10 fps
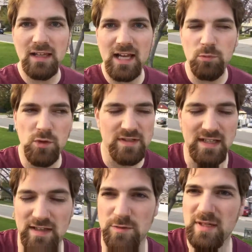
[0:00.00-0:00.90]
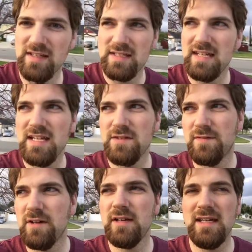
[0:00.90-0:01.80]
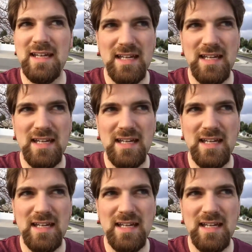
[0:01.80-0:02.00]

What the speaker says: like movies like this because it takes a very